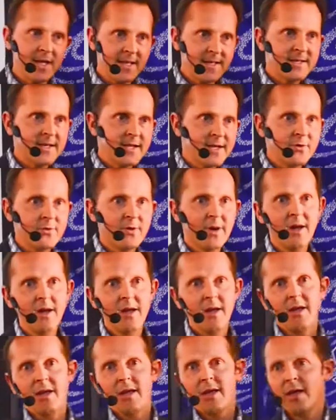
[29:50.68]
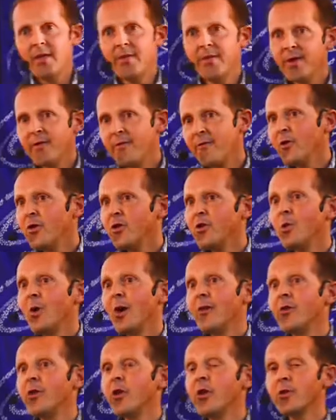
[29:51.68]
et cetera. And therefore, you
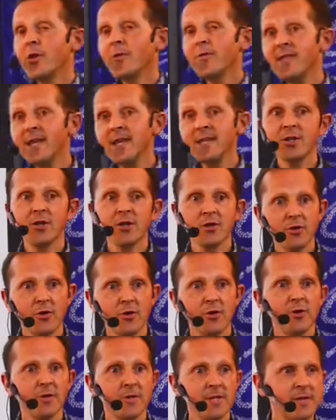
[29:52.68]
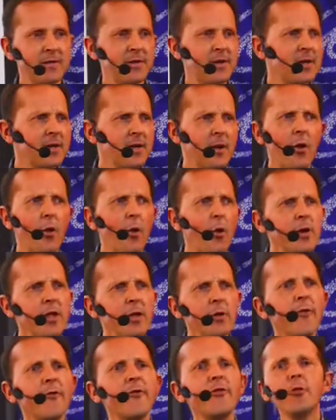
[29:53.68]
have a lot of desert on Earth. There are
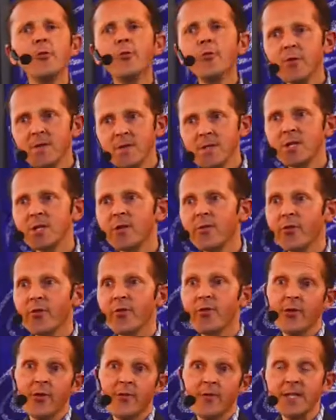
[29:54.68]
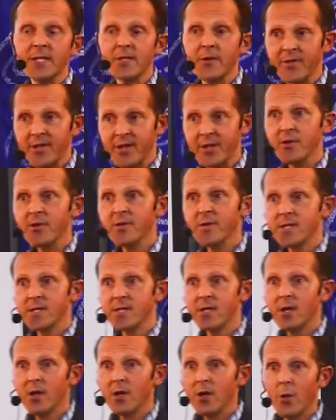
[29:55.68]
only a few percent of the surface of the Earth
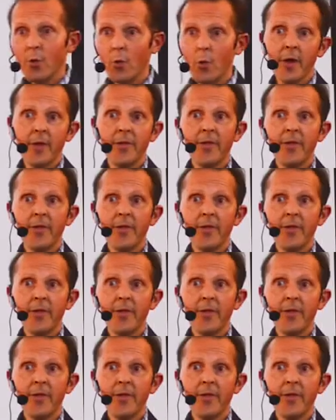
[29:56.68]
where